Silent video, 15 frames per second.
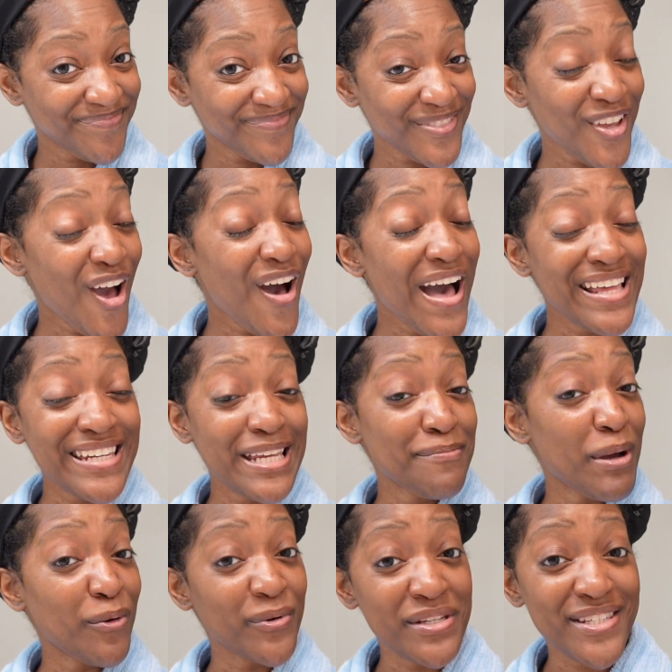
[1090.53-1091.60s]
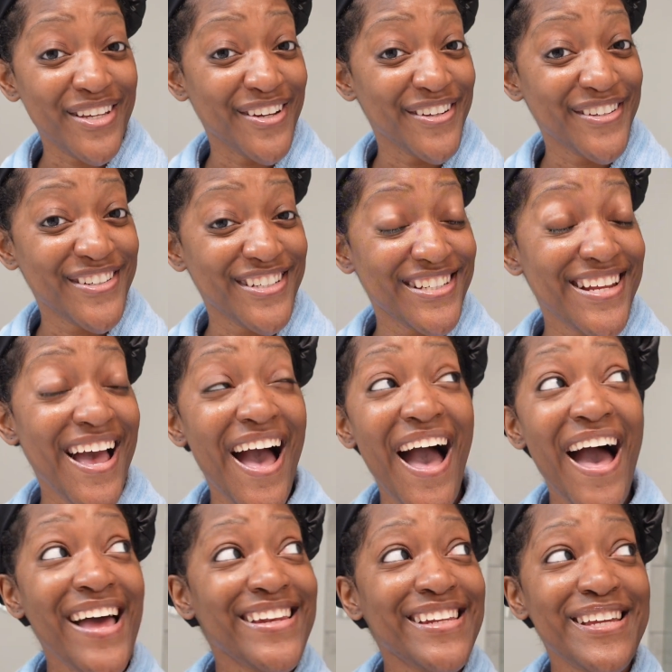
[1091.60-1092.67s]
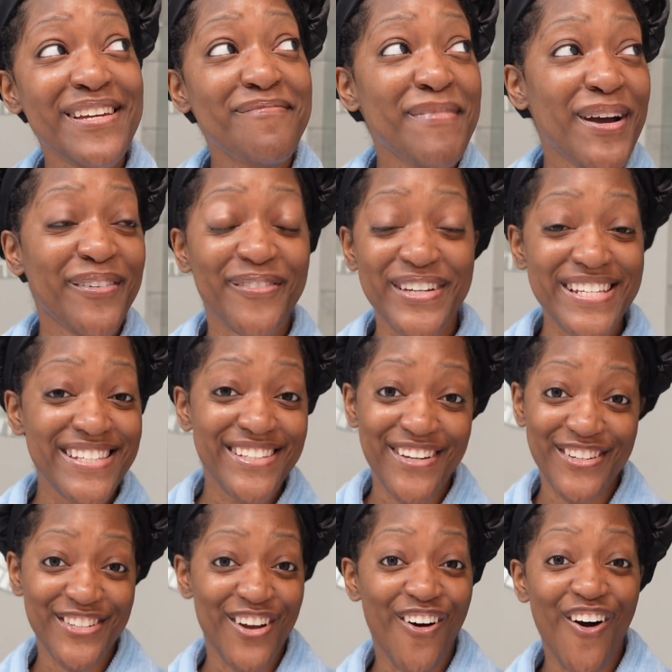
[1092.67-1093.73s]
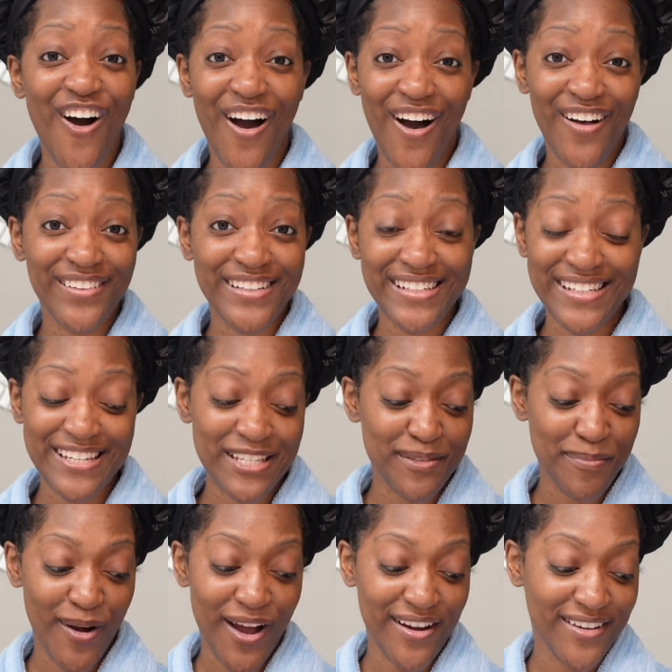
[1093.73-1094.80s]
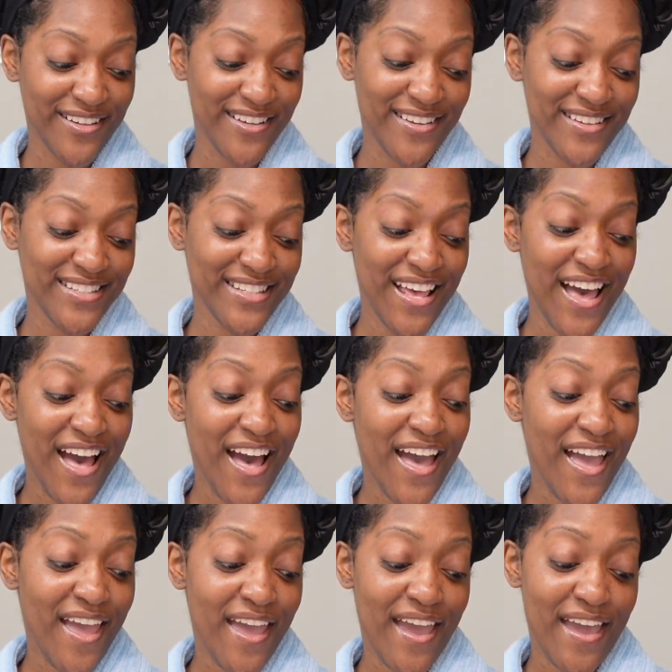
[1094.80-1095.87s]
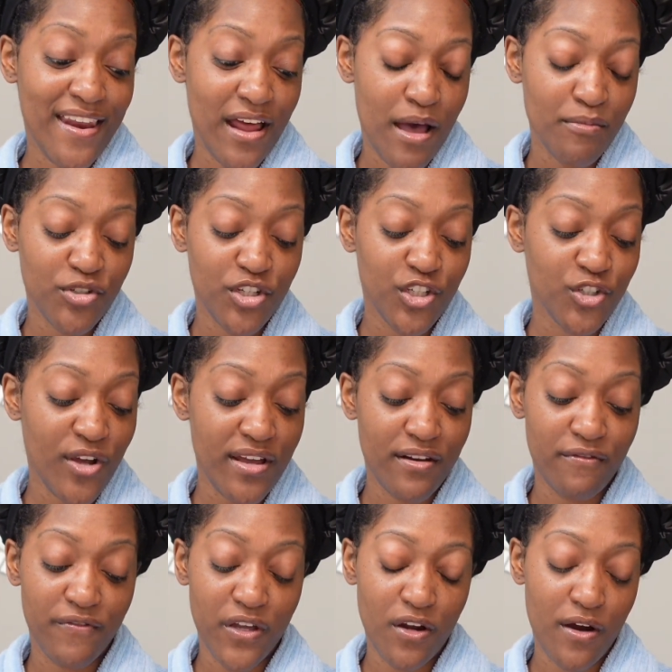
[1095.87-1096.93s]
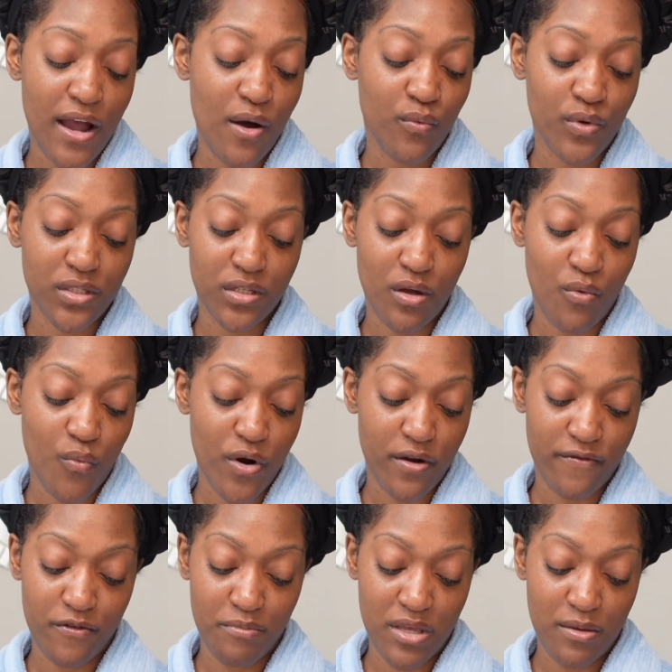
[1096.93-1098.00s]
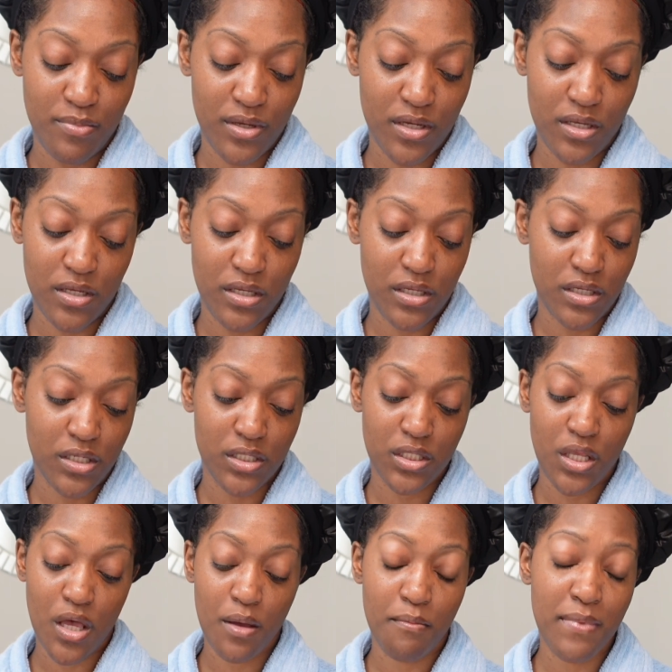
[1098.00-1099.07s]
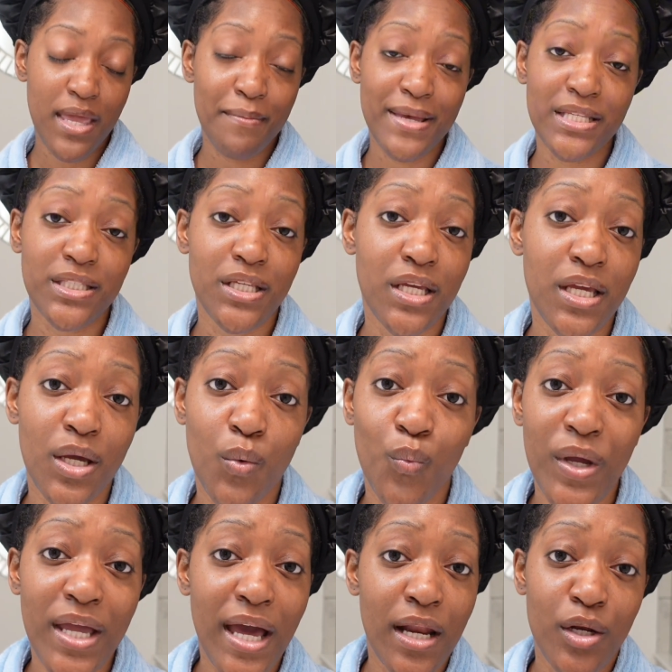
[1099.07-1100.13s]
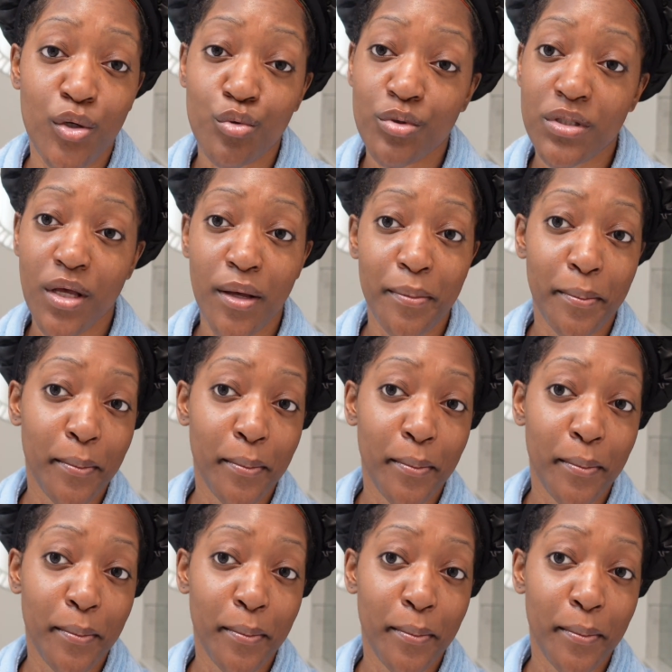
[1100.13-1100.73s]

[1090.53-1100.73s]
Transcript: Y'all, I did my research. I did my research on all of these products and I'm just trying to figure out what's gonna work for me because me and my skin, we gotta do something.